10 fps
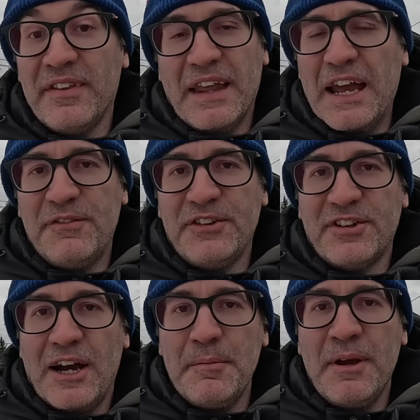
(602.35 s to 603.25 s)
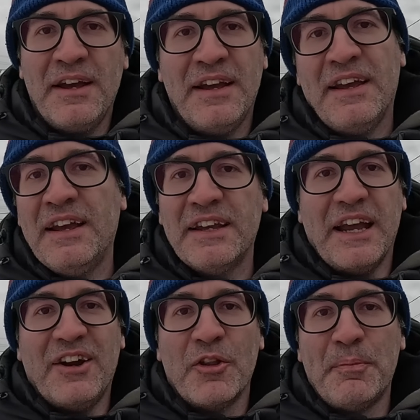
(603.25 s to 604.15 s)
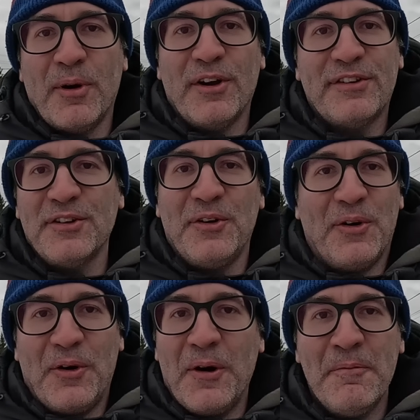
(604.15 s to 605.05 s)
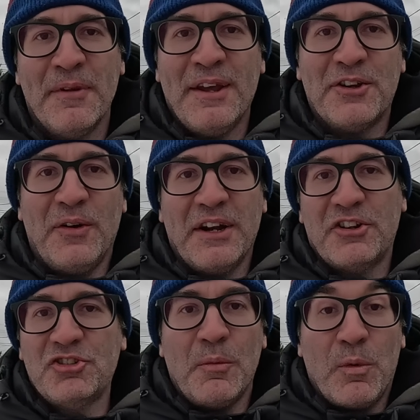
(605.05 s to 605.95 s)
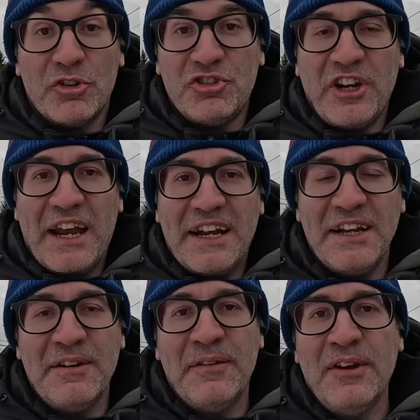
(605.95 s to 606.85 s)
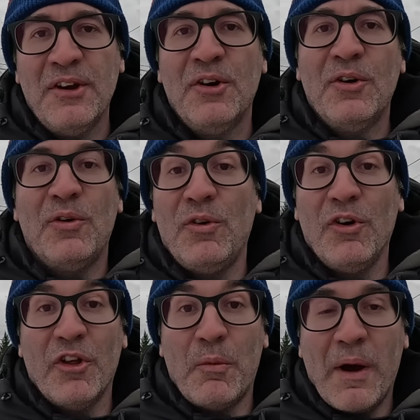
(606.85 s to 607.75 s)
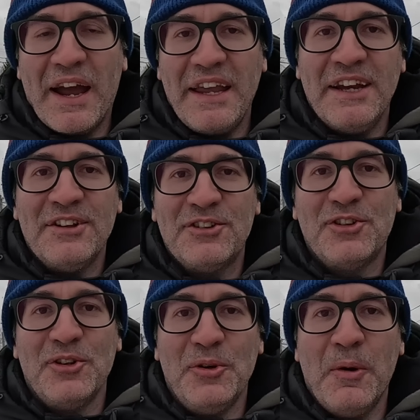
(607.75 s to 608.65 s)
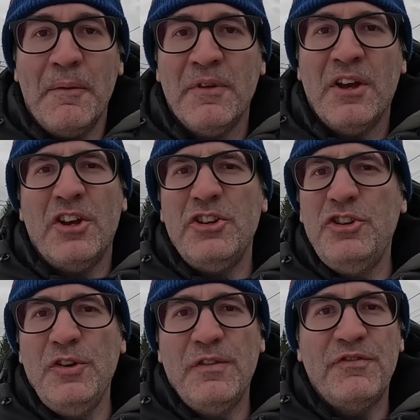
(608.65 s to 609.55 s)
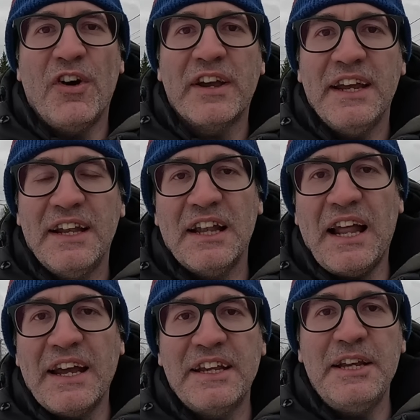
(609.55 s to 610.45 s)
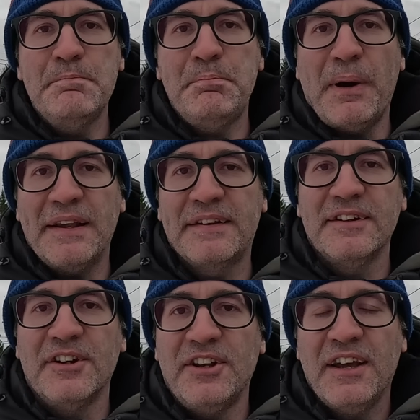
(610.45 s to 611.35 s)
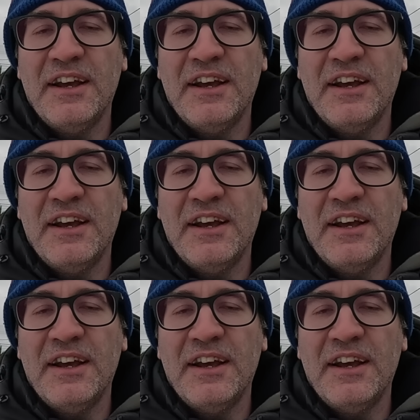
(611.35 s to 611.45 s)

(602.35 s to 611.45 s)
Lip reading: every time, getting on the bus or going in the shop, watch your head, all the way to you fucking lanky bastard.